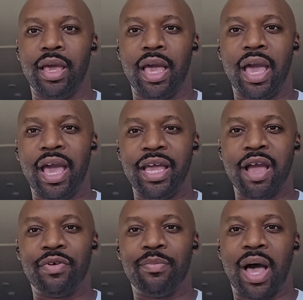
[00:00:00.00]
Hey
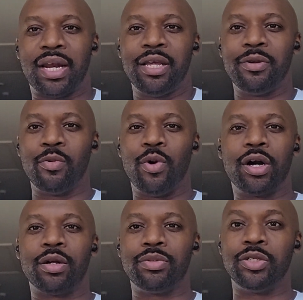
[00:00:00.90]
everybody,
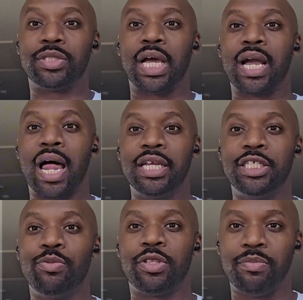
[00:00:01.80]
welcome to
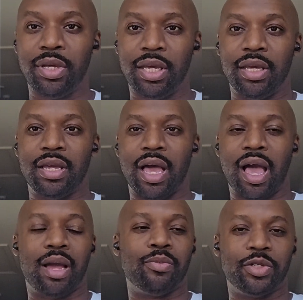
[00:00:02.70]
Psychology with me.
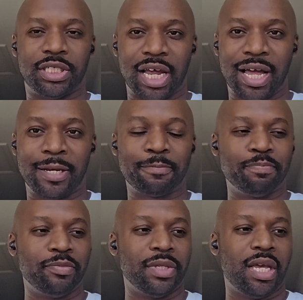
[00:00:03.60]
I'm Rashad,
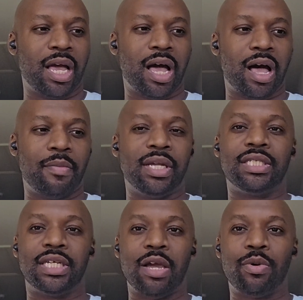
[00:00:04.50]
and
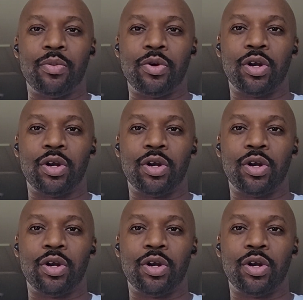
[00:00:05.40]
today what we're going